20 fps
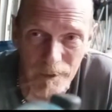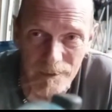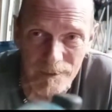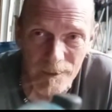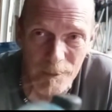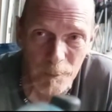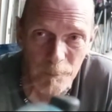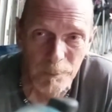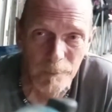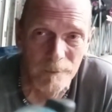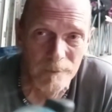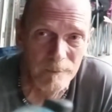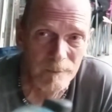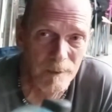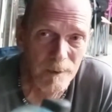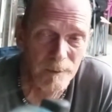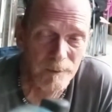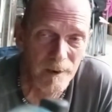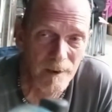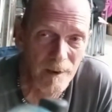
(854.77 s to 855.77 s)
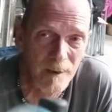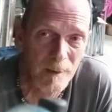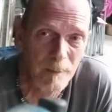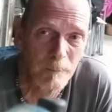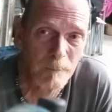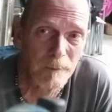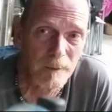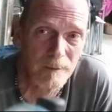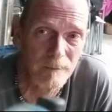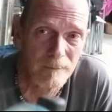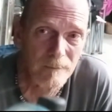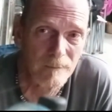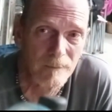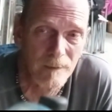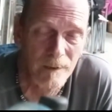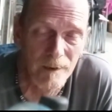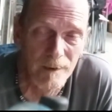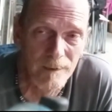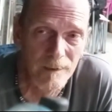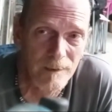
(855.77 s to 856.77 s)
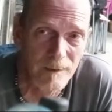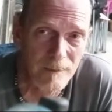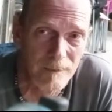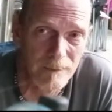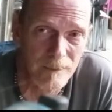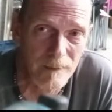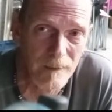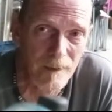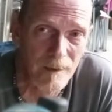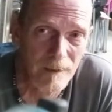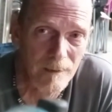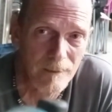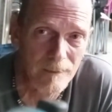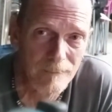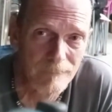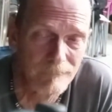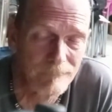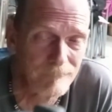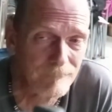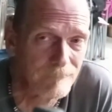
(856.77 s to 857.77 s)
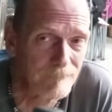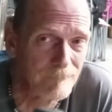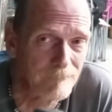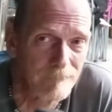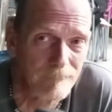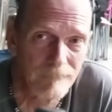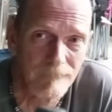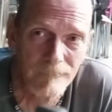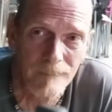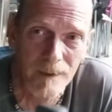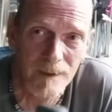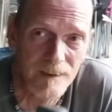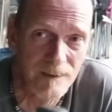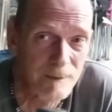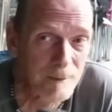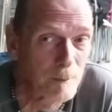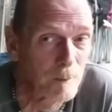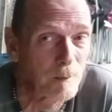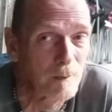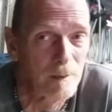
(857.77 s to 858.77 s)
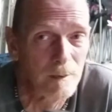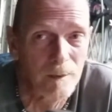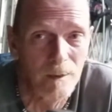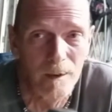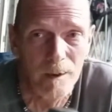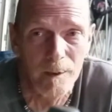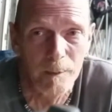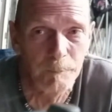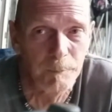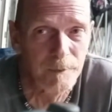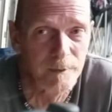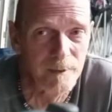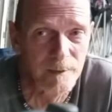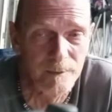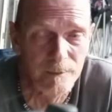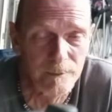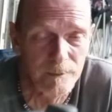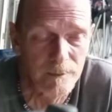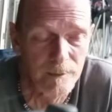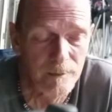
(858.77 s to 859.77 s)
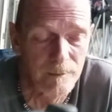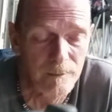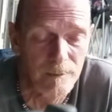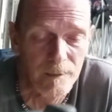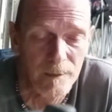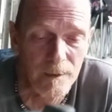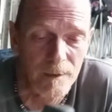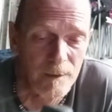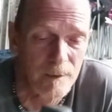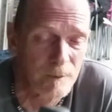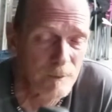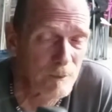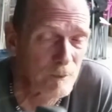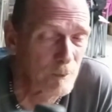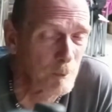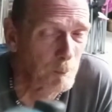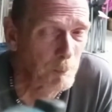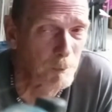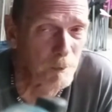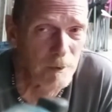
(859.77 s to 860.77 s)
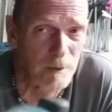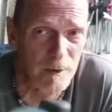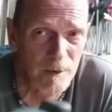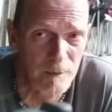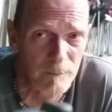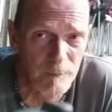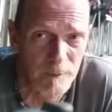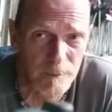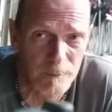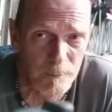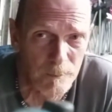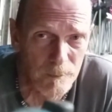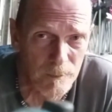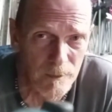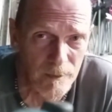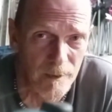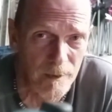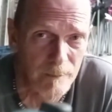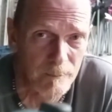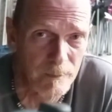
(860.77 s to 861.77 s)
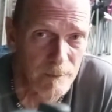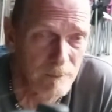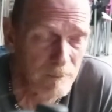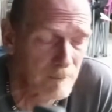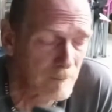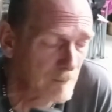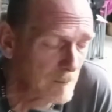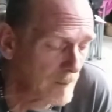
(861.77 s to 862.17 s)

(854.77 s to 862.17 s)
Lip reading: best helpers of all time and a kid that I saw a lot of potential in. Super good individual, little Evan.